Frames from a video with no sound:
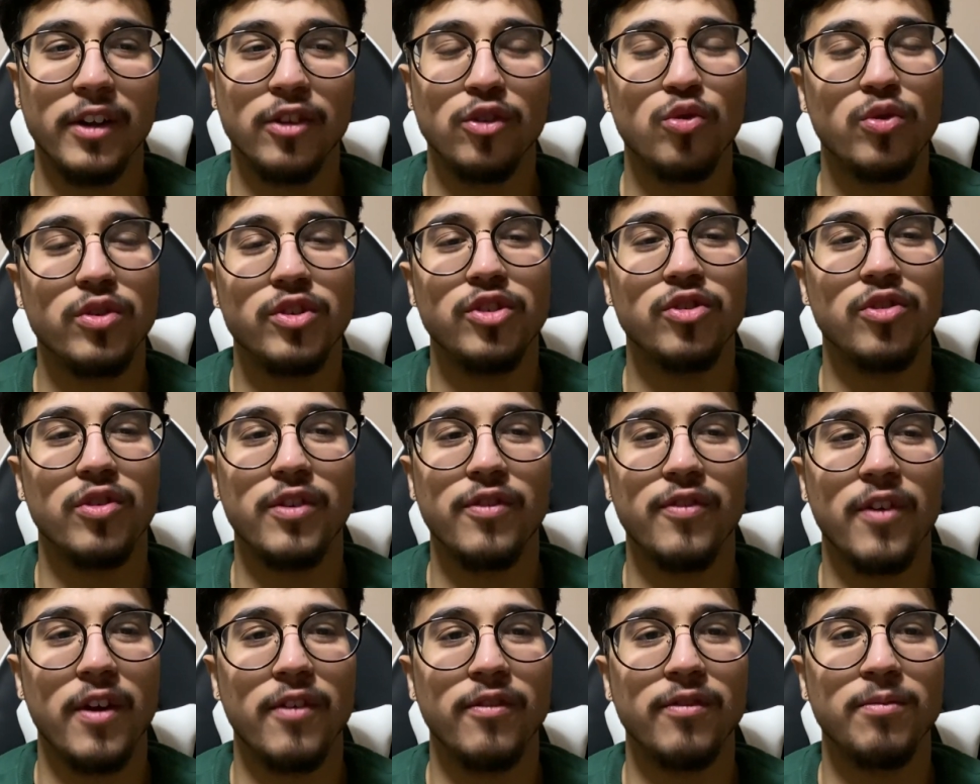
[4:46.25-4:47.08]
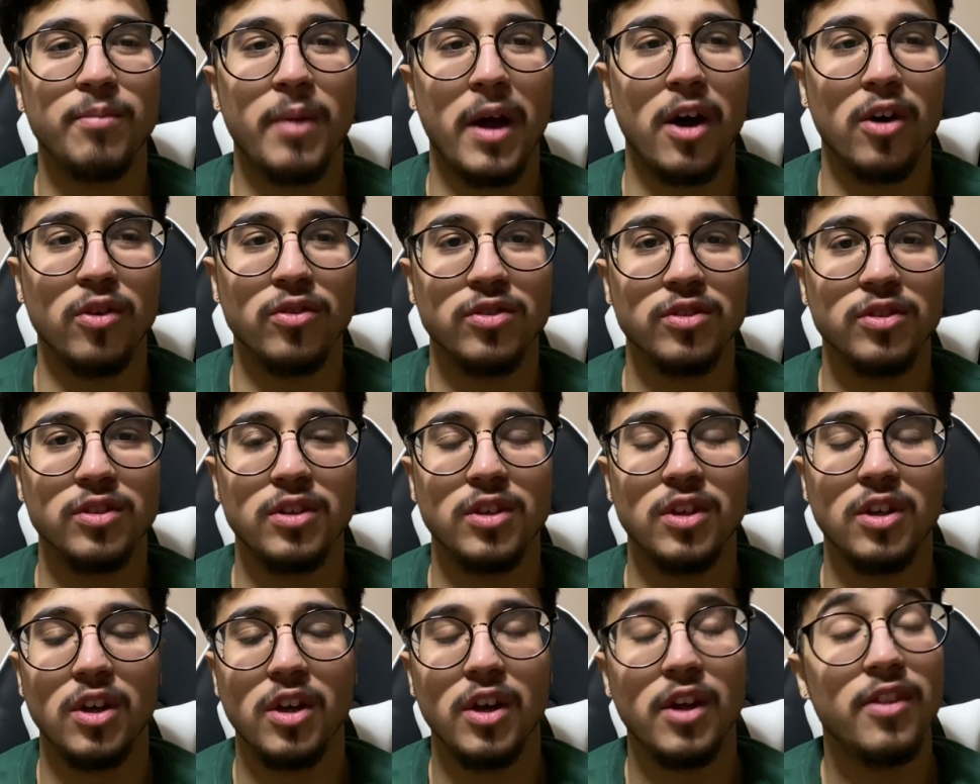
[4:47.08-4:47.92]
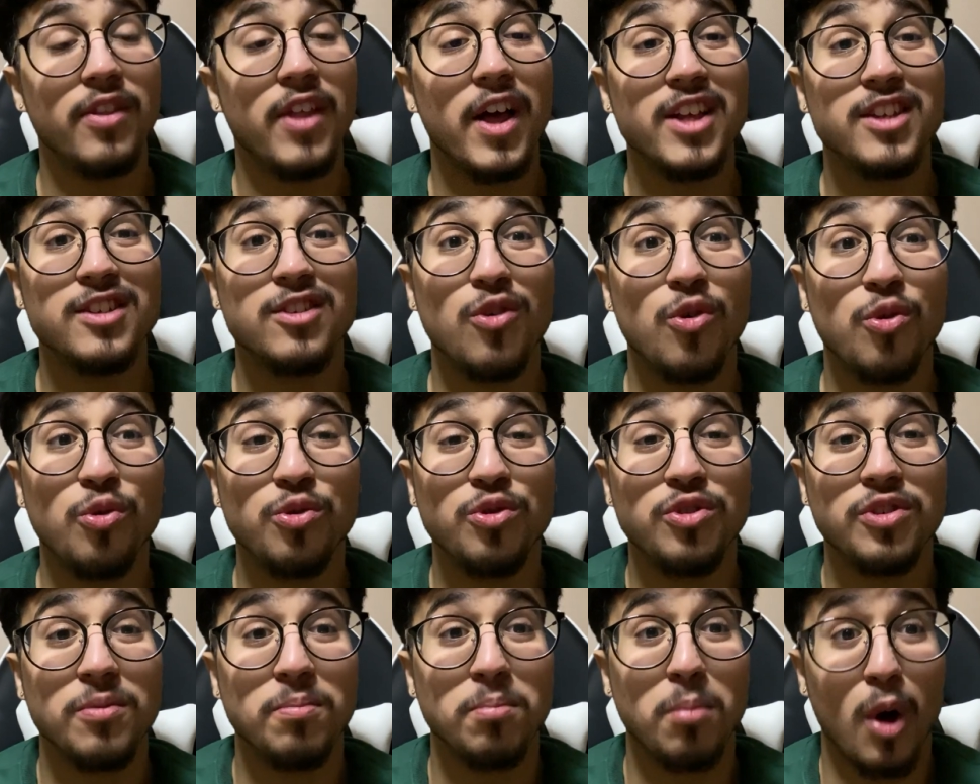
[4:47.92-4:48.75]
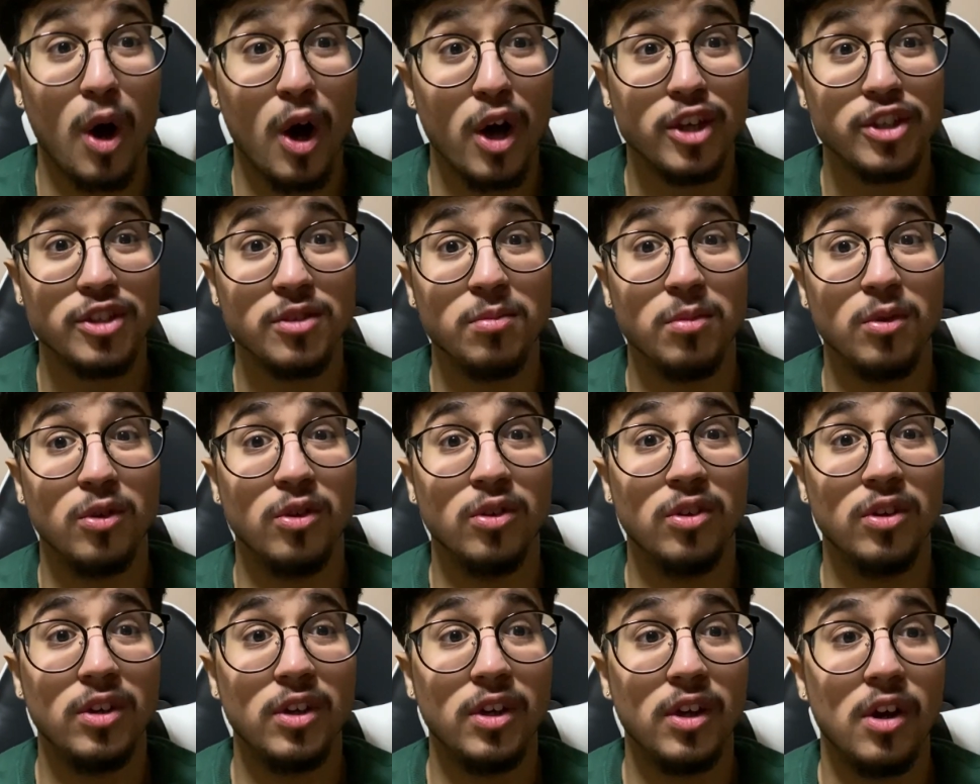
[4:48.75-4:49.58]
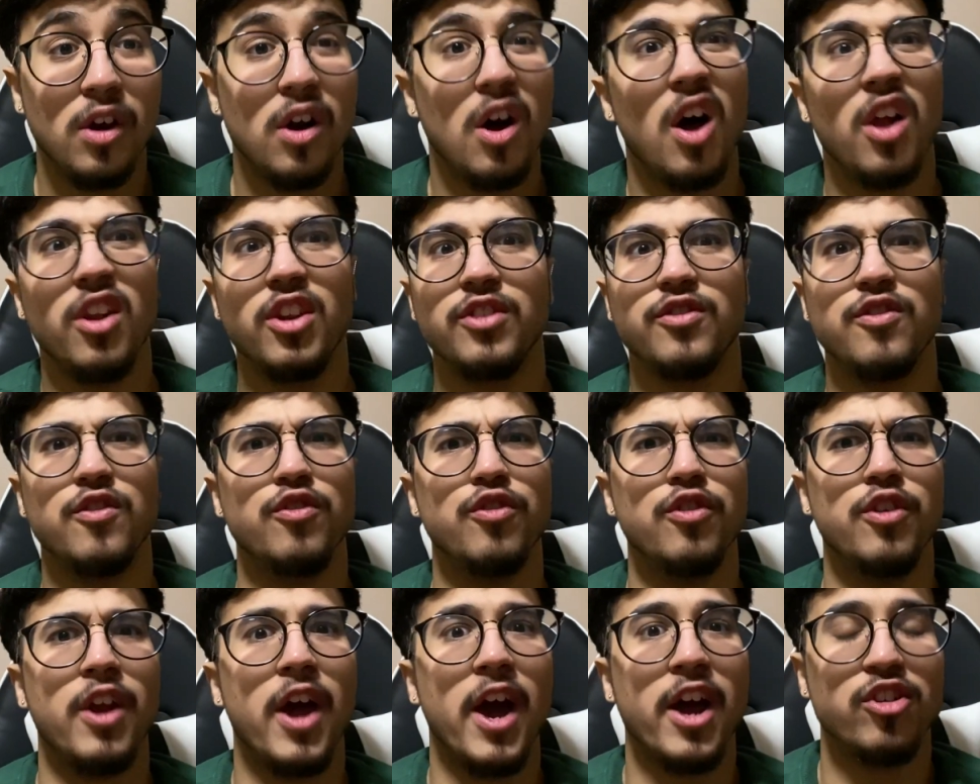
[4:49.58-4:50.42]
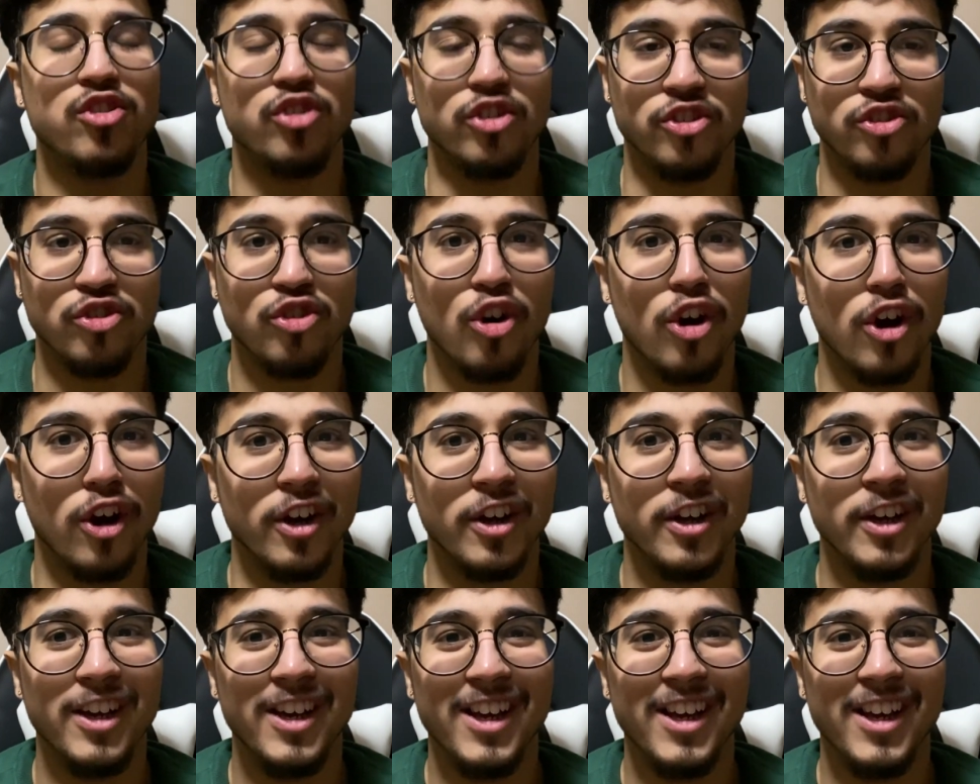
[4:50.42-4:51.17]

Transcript: 225 pounds that's almost impossible unless you're naturally strong